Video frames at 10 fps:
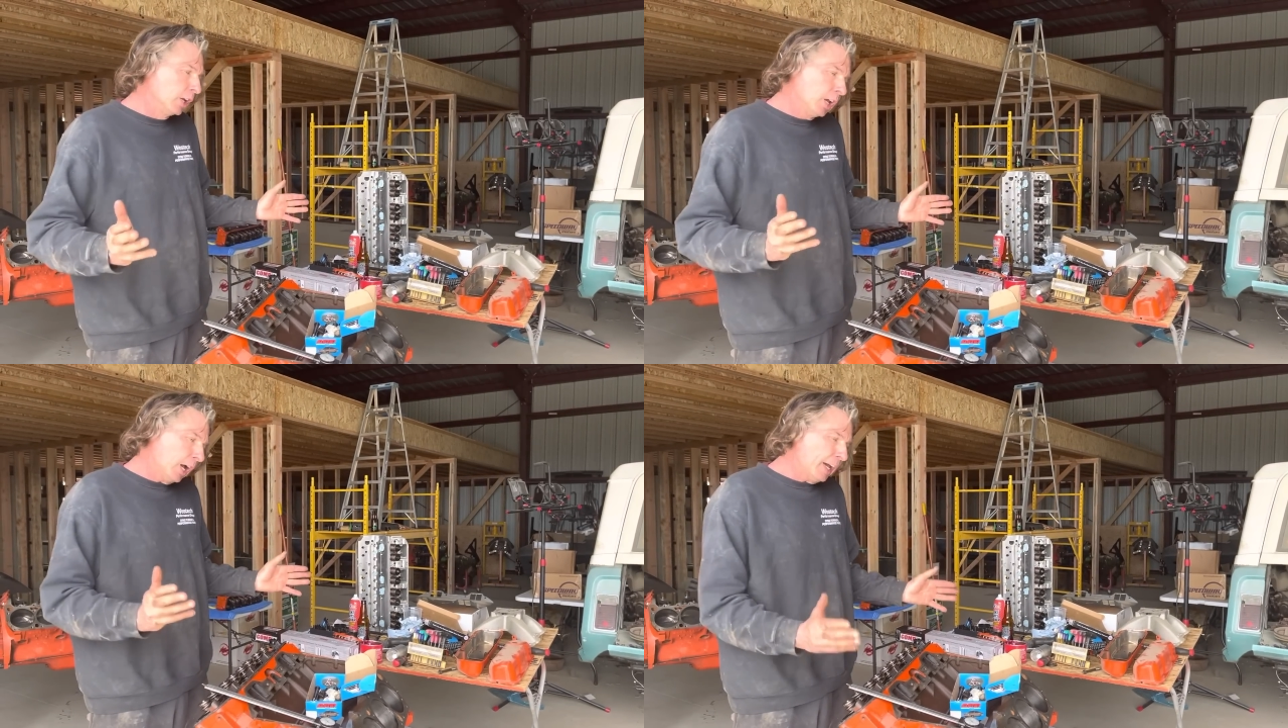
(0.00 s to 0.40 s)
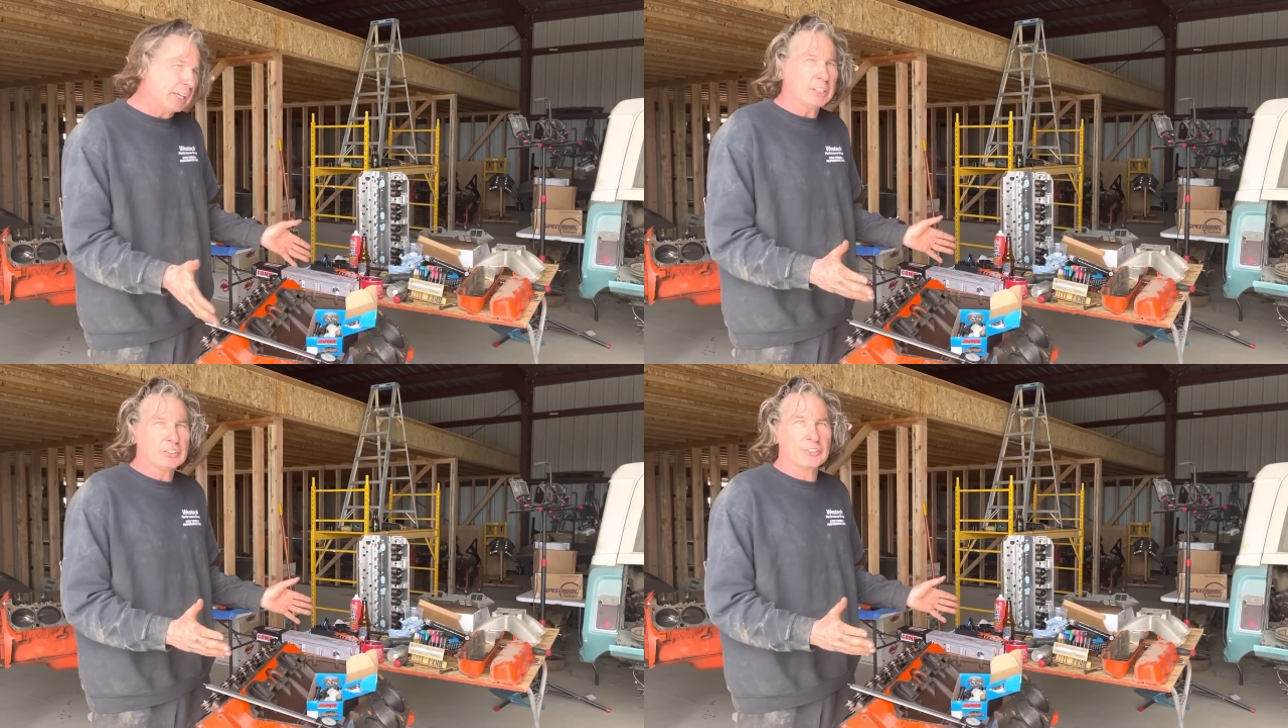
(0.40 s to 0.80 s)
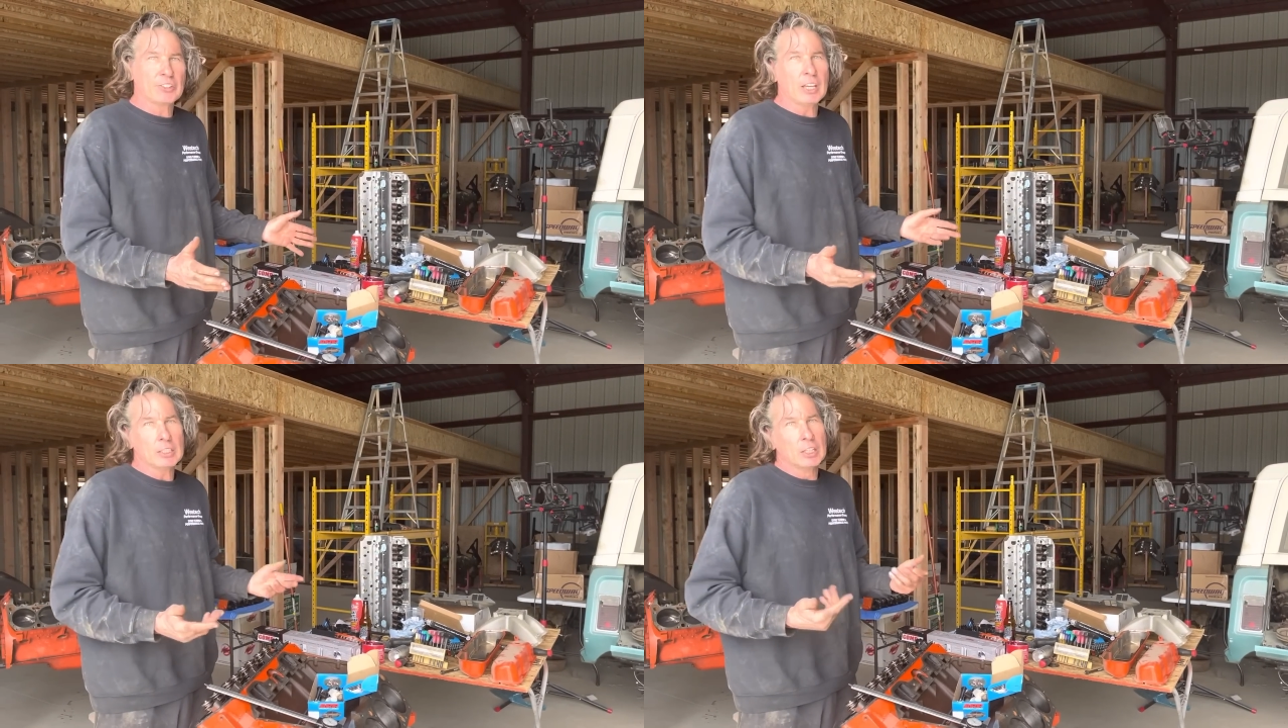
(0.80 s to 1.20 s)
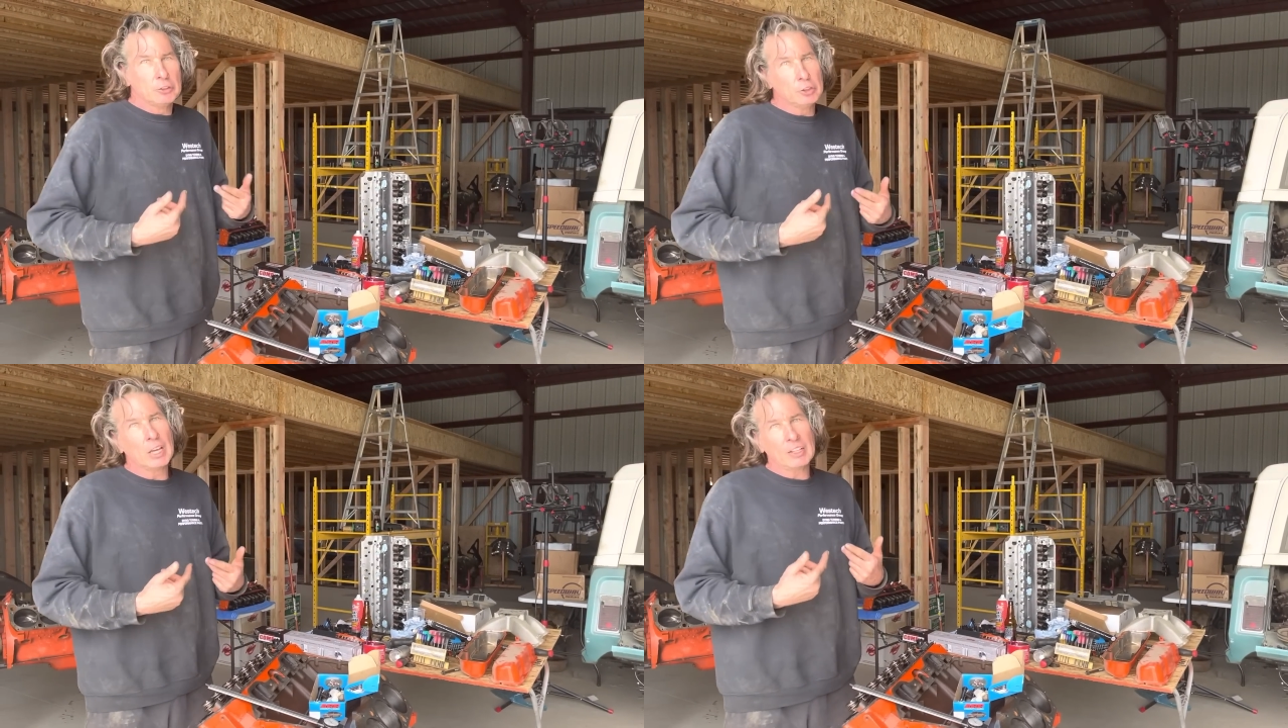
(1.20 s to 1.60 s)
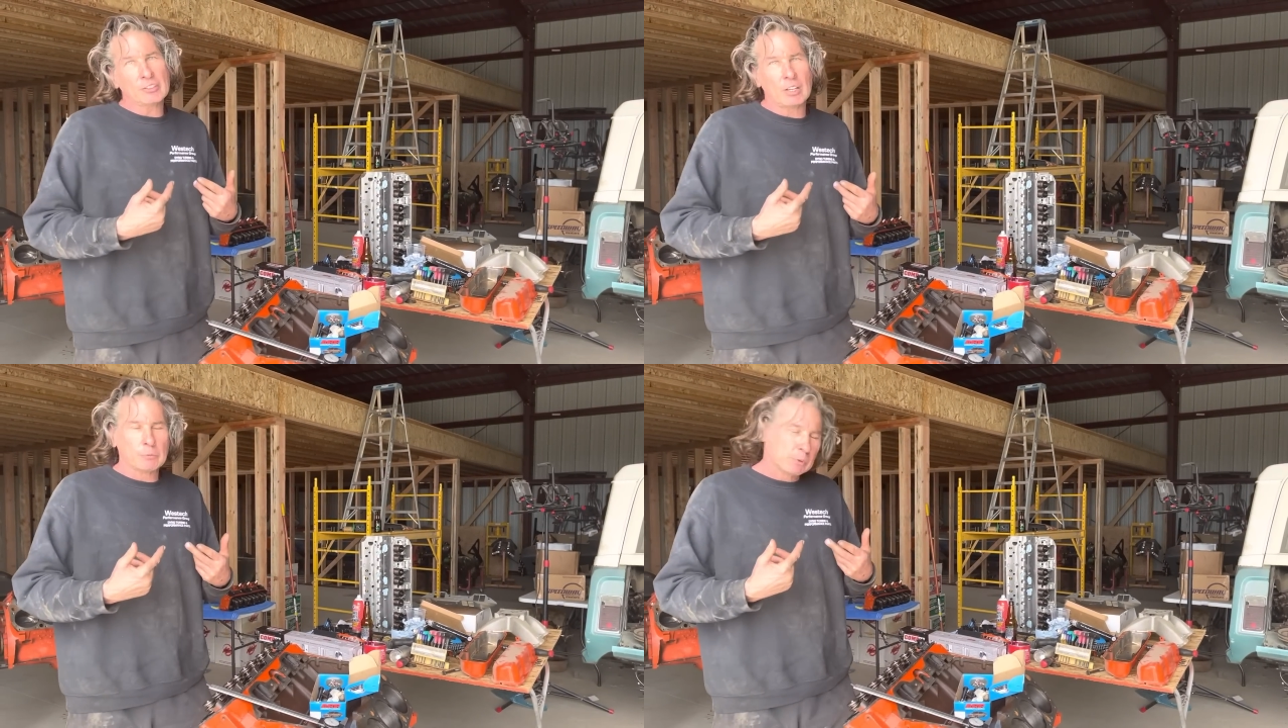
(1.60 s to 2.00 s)
I hate to say it, you guys
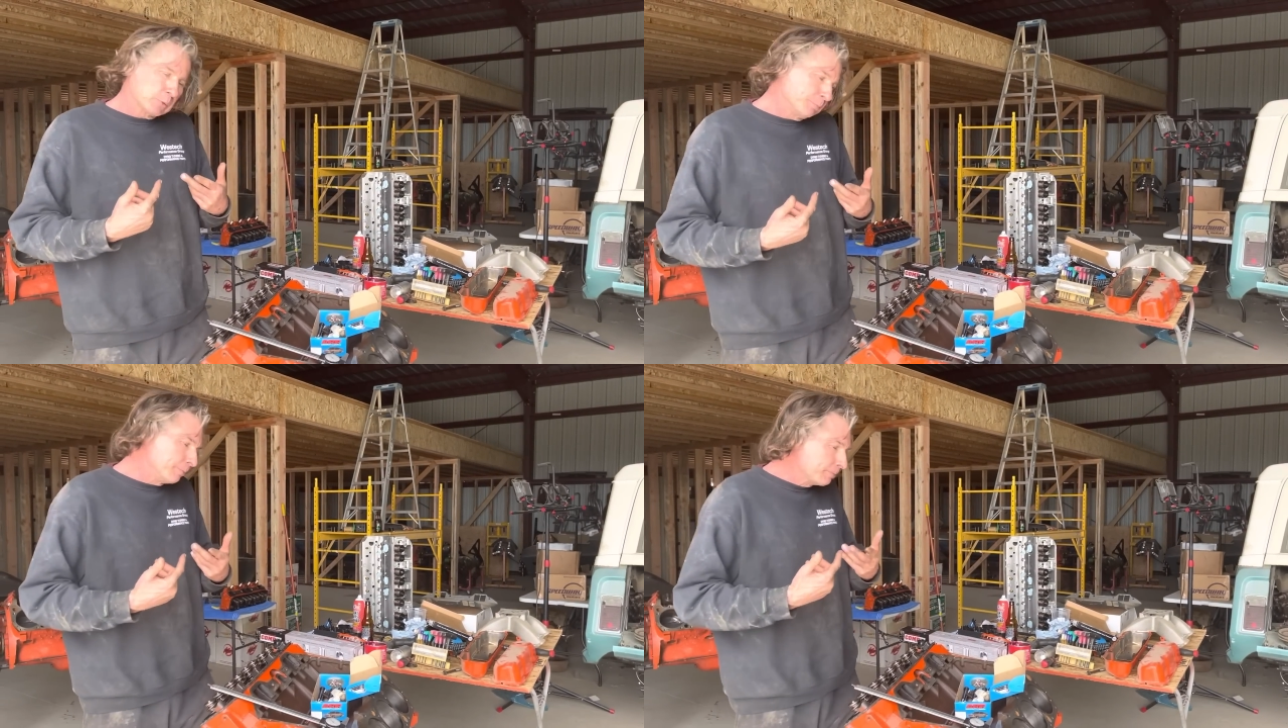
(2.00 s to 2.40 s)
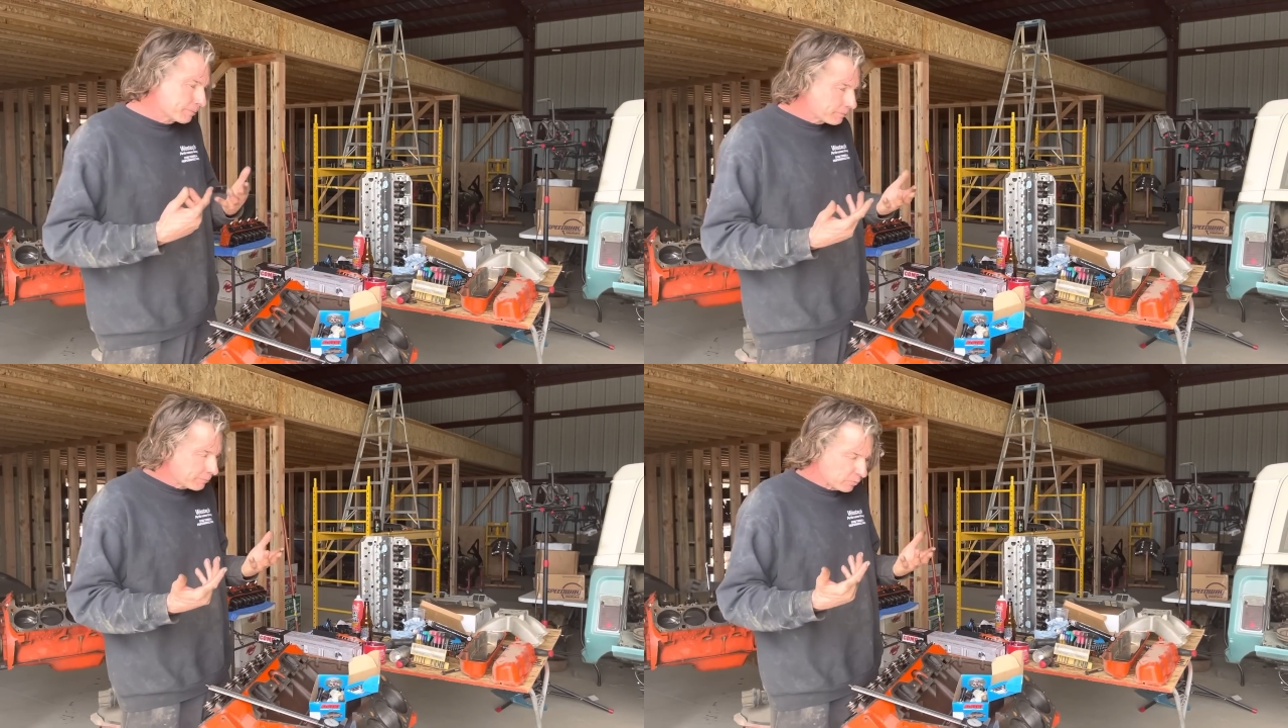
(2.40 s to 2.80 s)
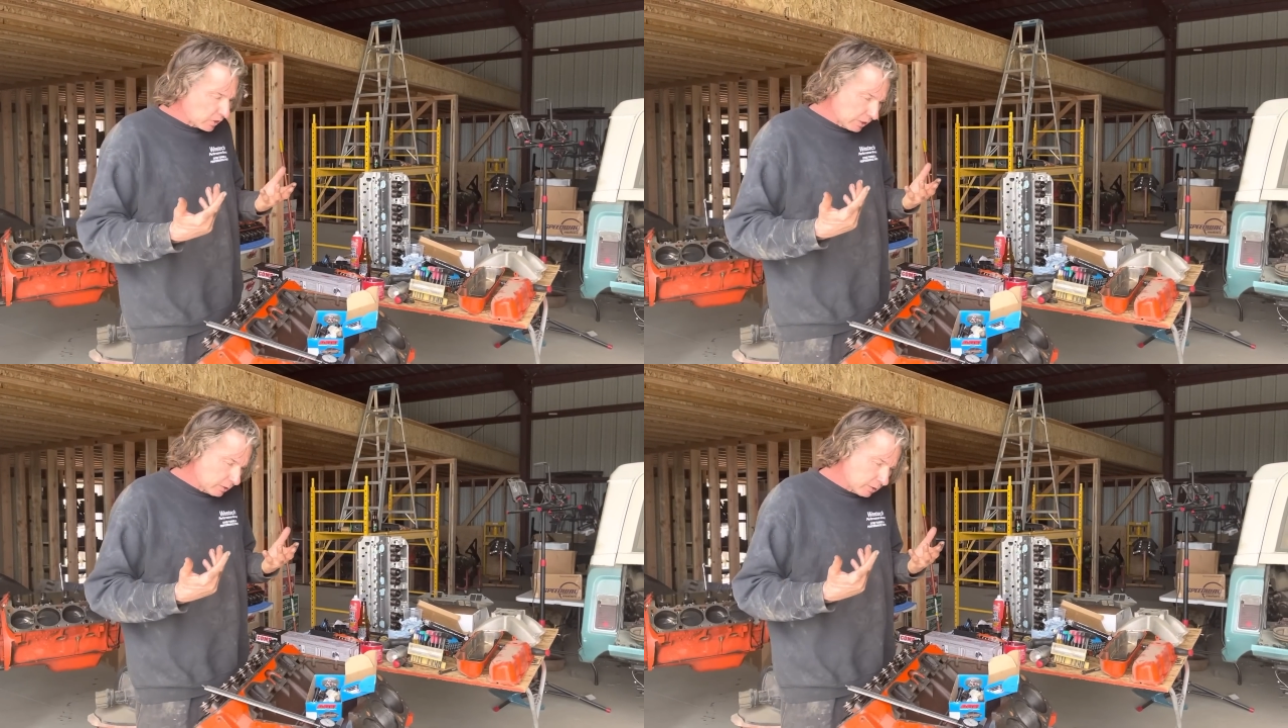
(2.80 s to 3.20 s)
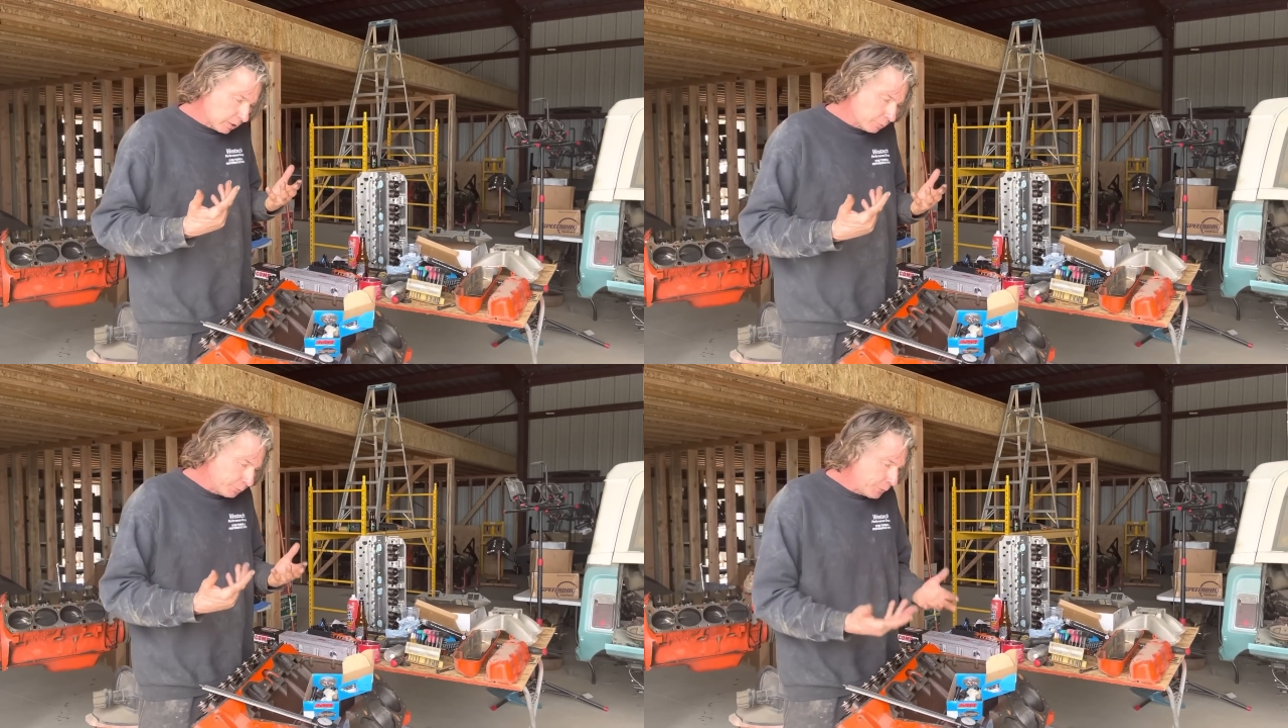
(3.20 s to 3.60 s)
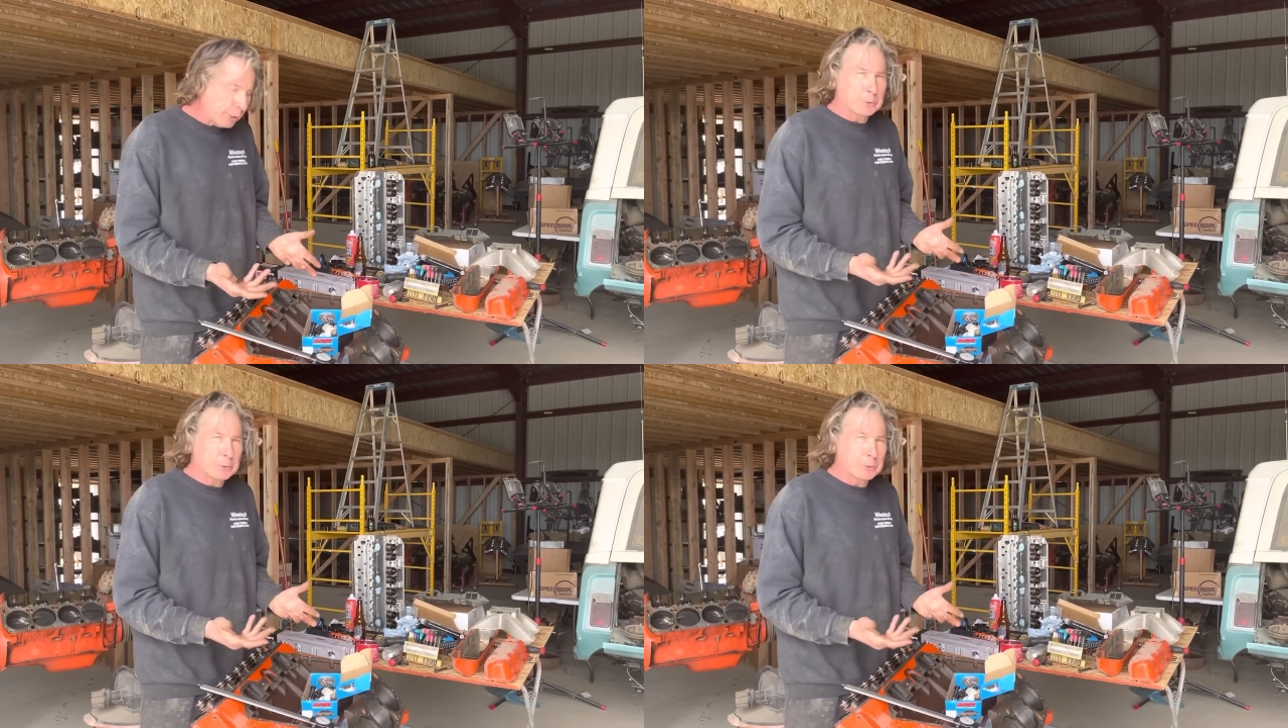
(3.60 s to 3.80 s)
have very